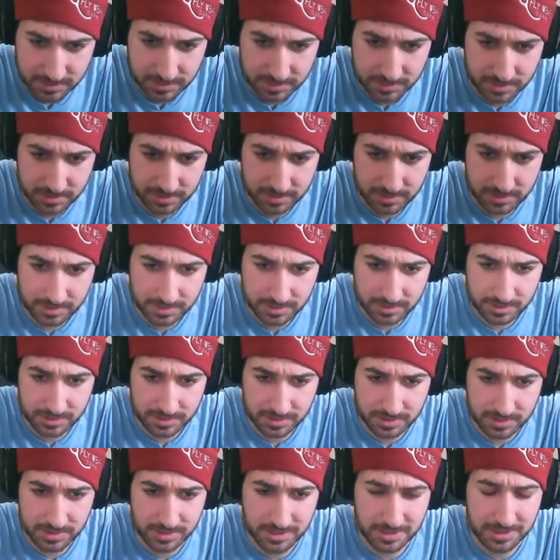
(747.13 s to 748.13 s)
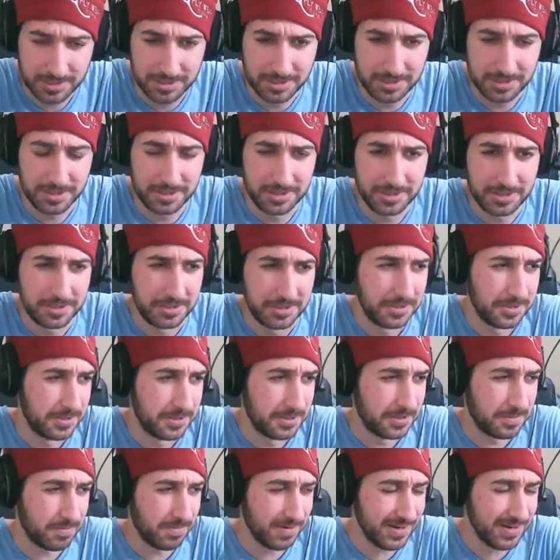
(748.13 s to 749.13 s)
Stepped on
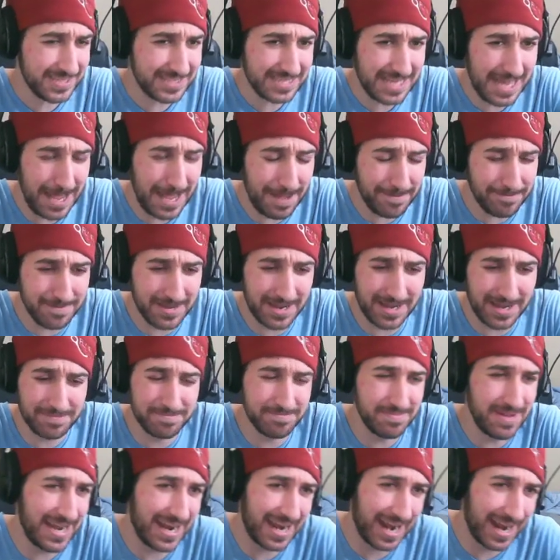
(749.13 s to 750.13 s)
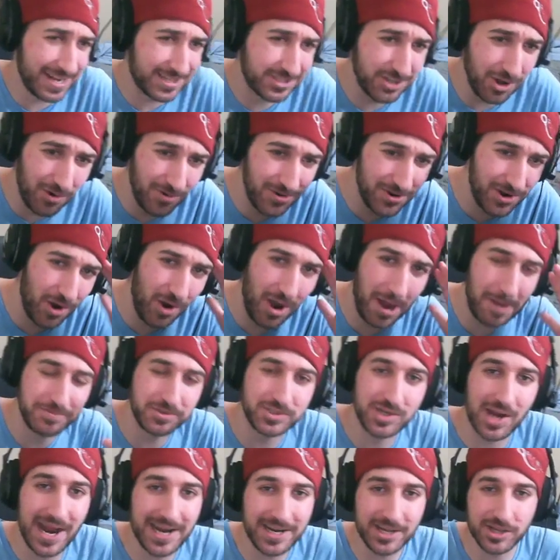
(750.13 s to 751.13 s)
what is that? Man, I don't know. I'm
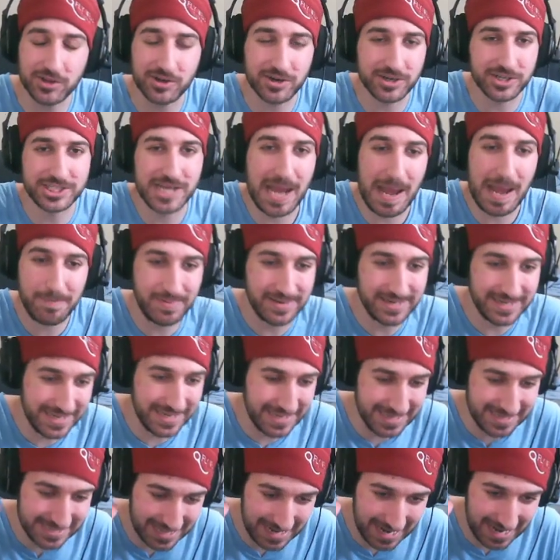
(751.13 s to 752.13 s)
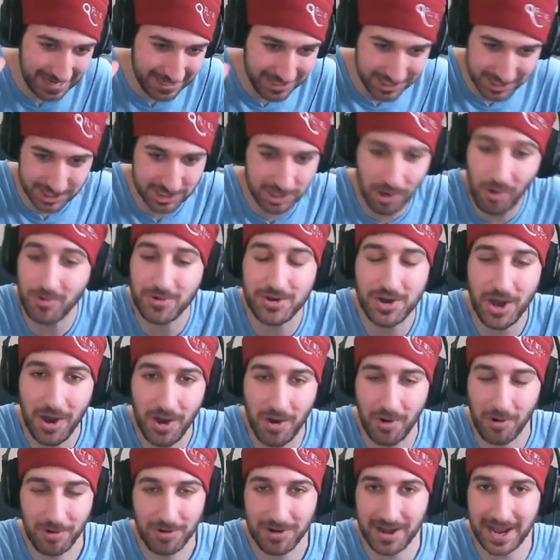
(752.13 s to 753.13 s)
trying to learn Japanese and I just don't
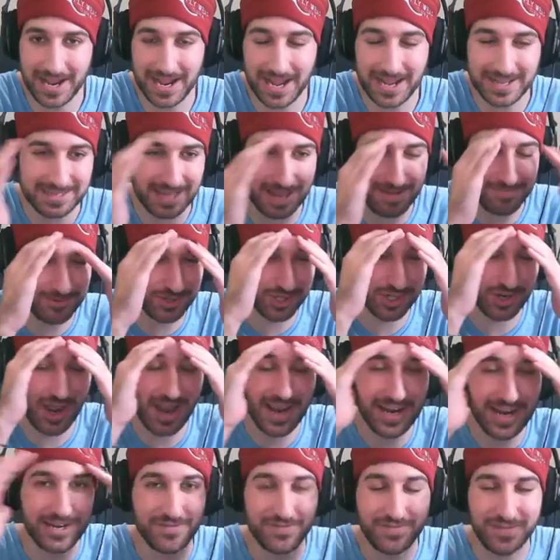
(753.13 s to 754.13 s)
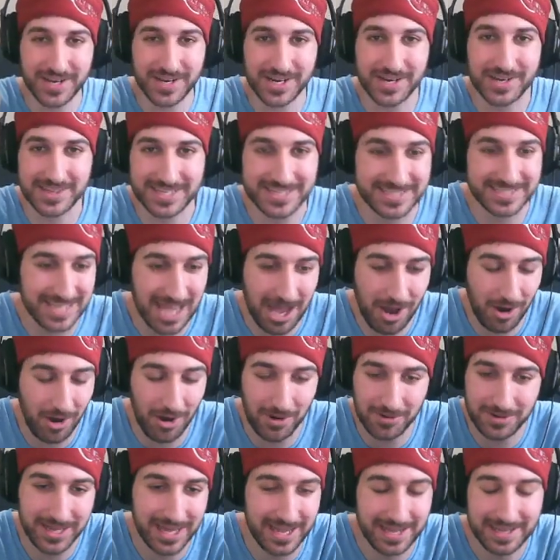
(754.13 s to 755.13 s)
know. I, I, am trying to figure this out.
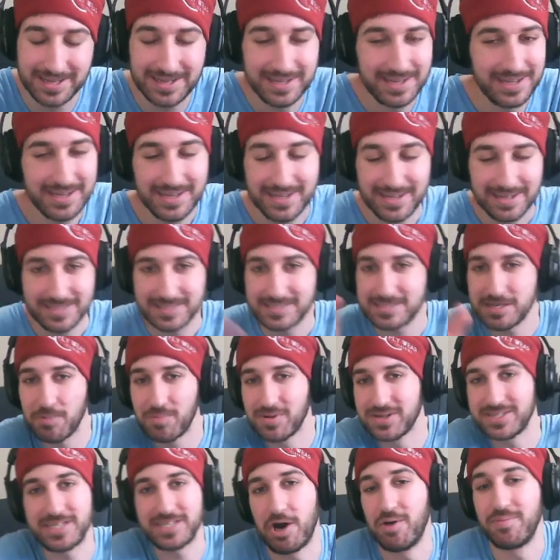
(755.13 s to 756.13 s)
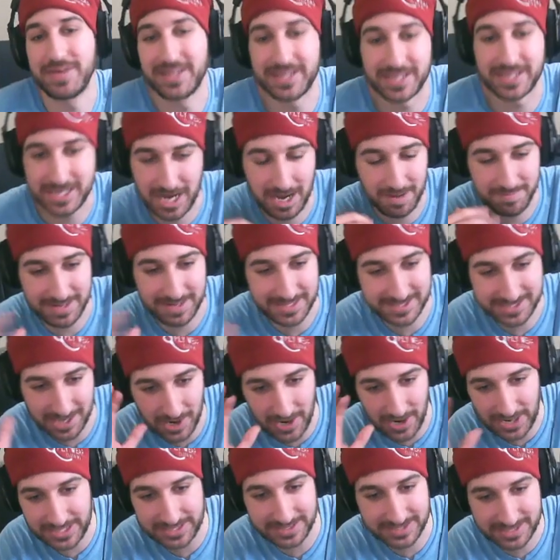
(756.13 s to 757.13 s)
Okay. Someone tell me in the comments. All
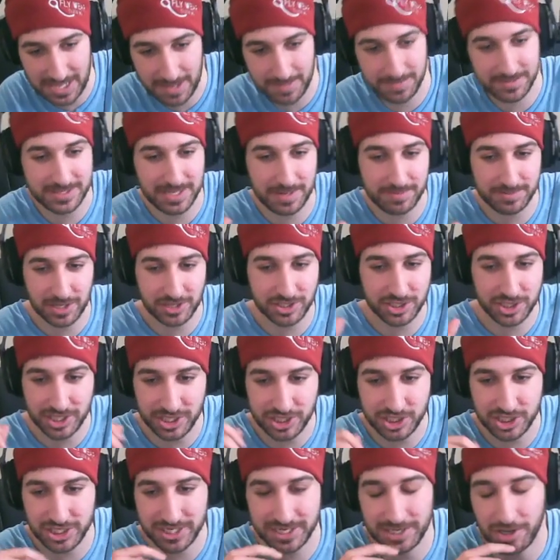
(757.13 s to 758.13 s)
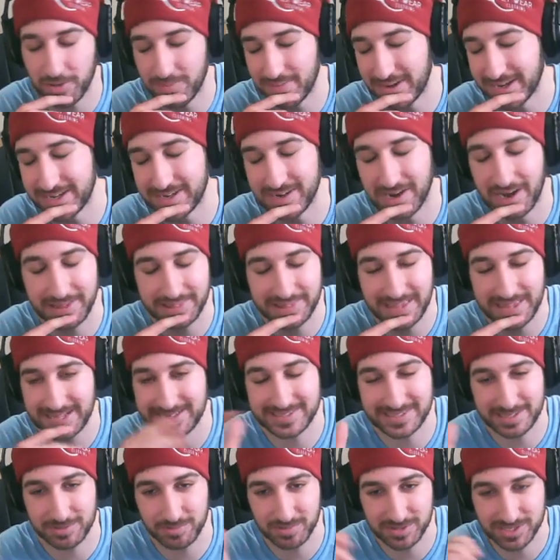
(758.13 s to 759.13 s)
right, step, stepped on Chi-Chi. Oh my god, that
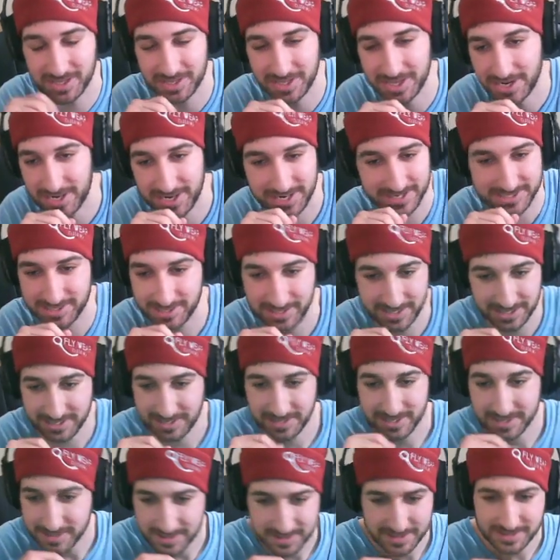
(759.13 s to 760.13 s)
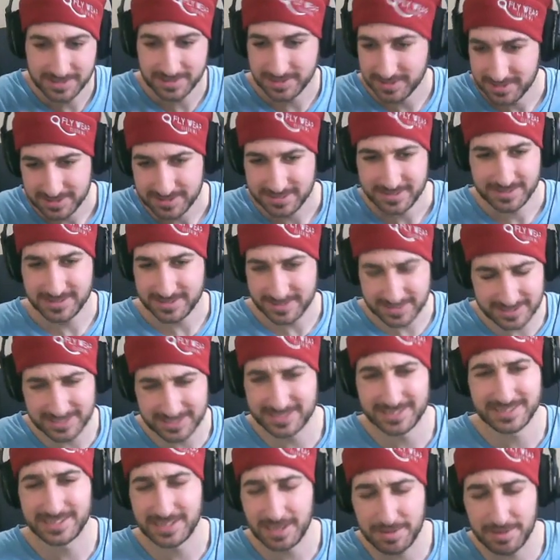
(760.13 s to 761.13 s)
scene was hilarious. uh,
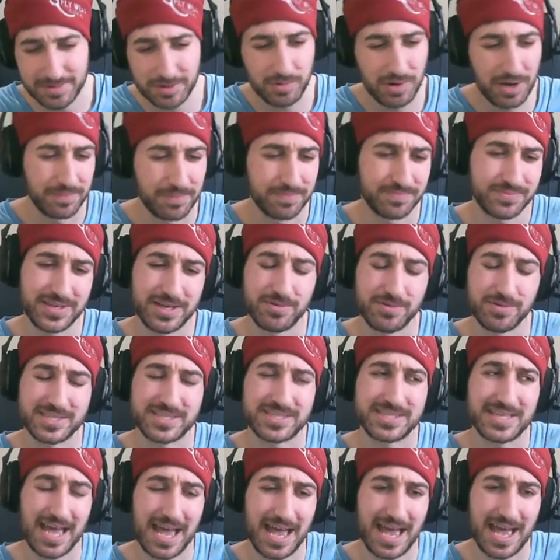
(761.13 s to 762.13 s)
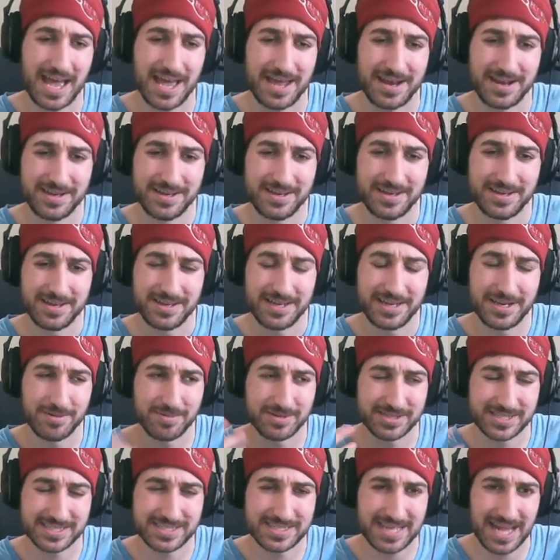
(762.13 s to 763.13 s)
I mean, well, it was sad. It
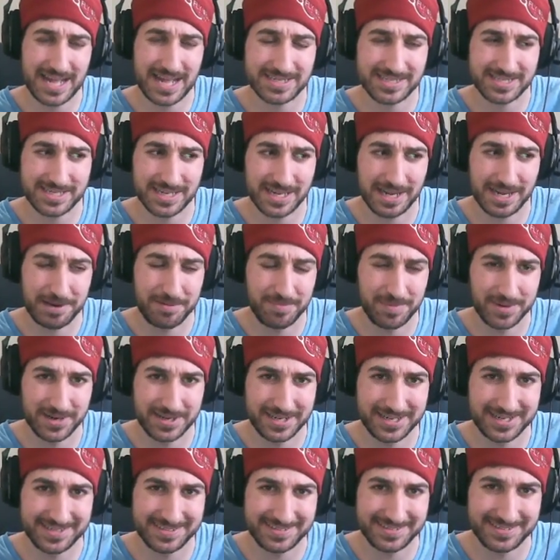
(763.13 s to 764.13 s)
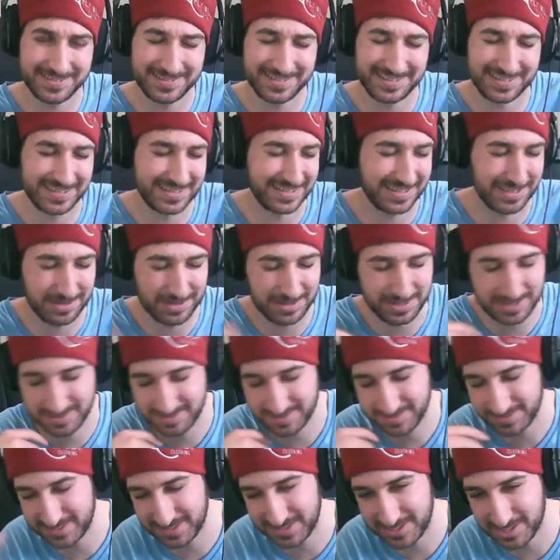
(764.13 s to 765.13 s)
was a sad scene, but uh, I don't know.
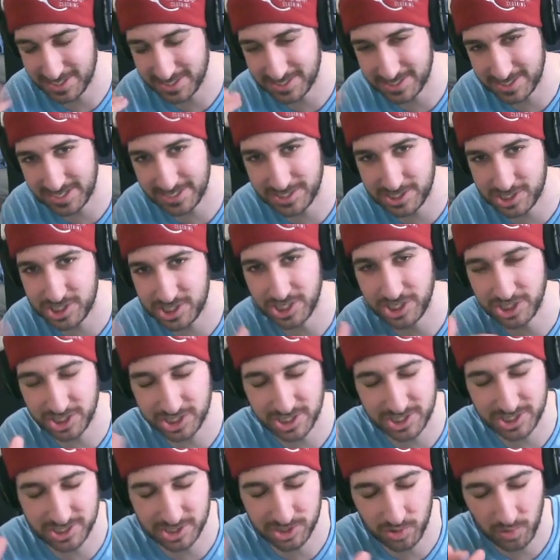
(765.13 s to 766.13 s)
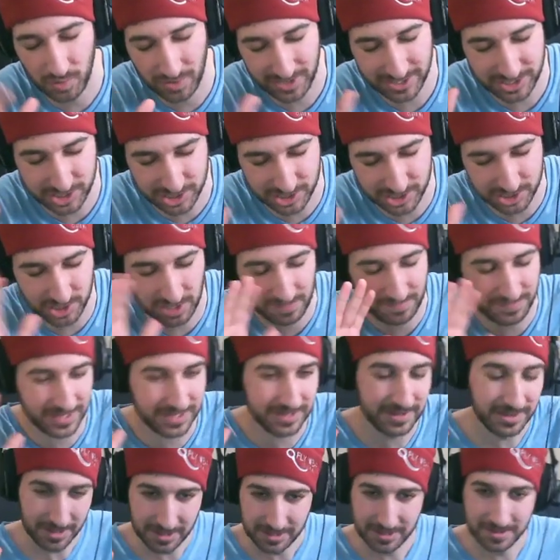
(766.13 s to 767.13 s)
It's, it's, it's Chi-Chi. She's annoying. She deserved
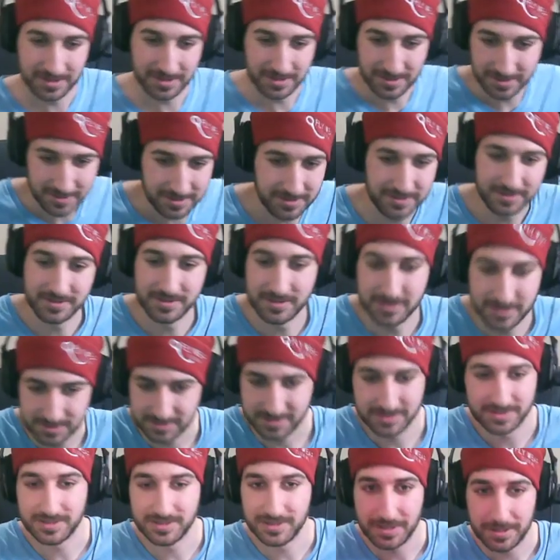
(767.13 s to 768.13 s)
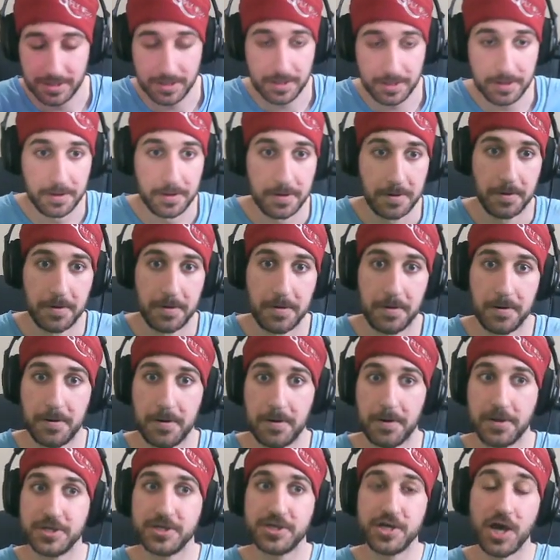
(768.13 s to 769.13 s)

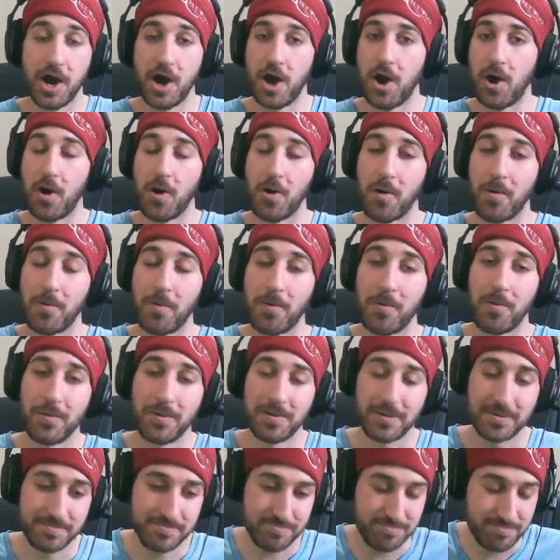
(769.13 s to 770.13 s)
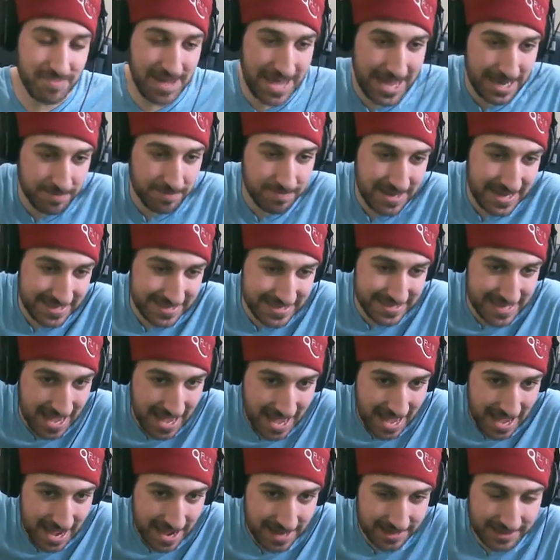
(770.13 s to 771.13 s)
it. Yo! Make me
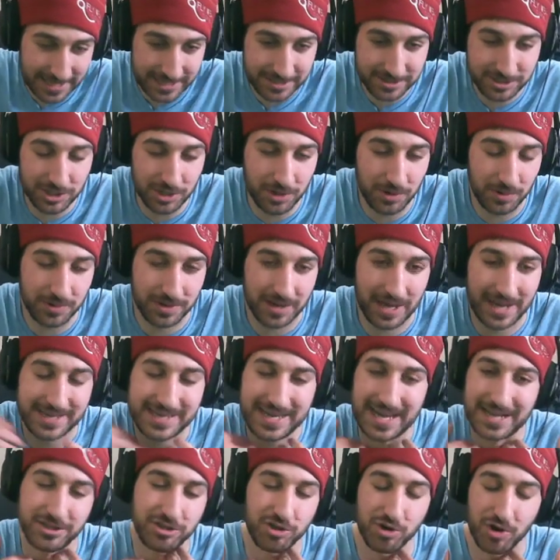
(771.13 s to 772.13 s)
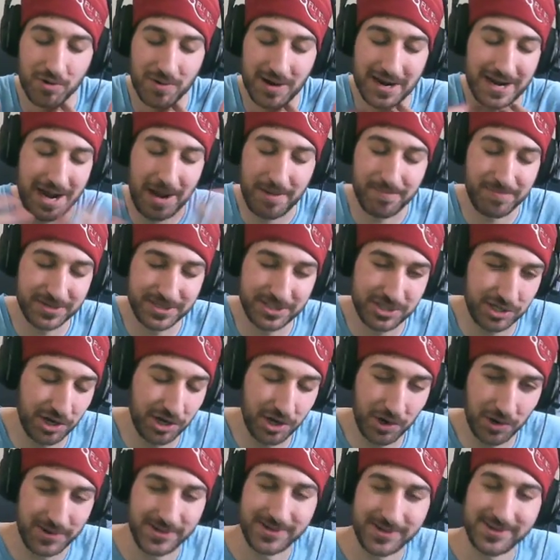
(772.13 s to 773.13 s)
dead! Like, dude, I can't do it right now, but
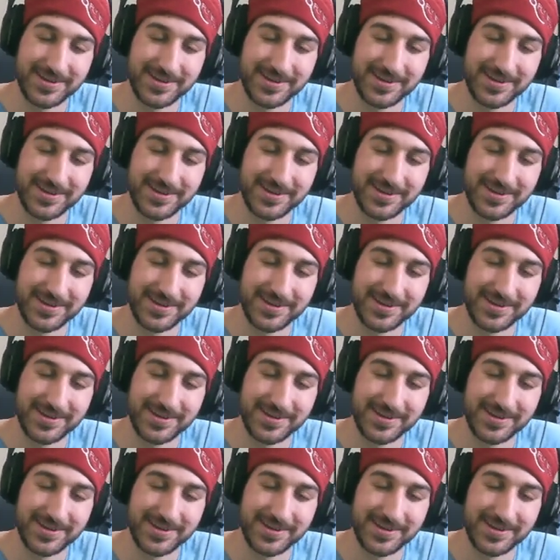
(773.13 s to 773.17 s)
dude!